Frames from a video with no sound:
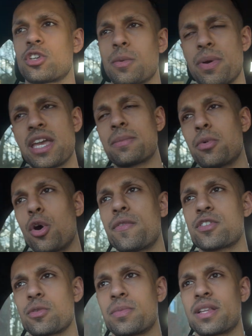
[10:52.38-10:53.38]
So you're paying more
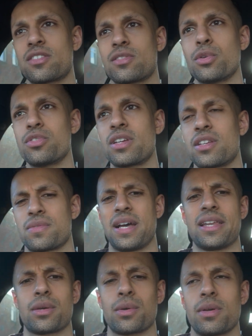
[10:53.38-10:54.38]
for something that's losing its
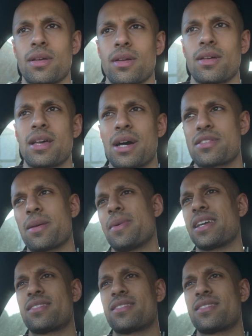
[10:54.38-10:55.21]
value. How does that make